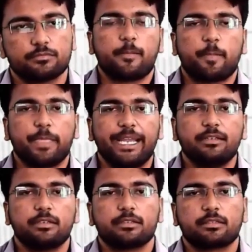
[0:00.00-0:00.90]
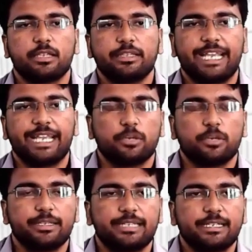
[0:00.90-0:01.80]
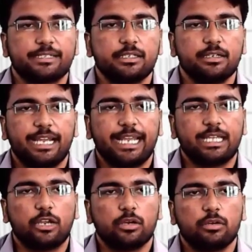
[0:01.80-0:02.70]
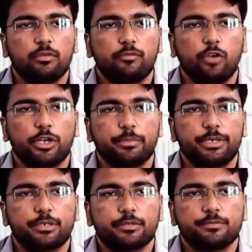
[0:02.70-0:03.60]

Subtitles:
Then the next topic, that is the analog voltmeter.